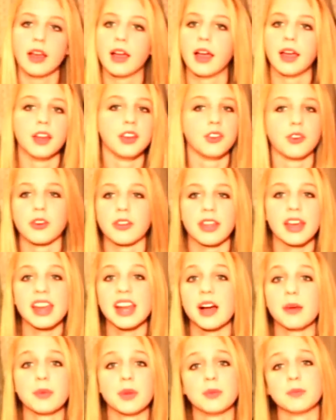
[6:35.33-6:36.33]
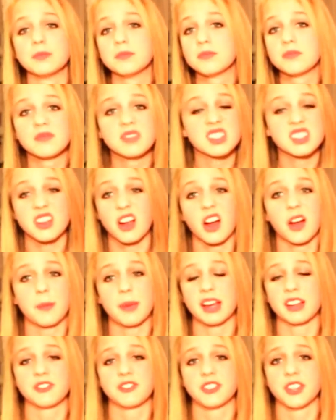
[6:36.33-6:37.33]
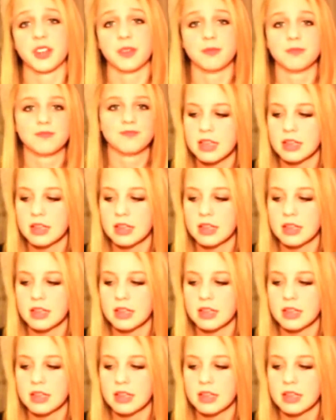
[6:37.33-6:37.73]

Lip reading: I adore that album. Sorry about ya.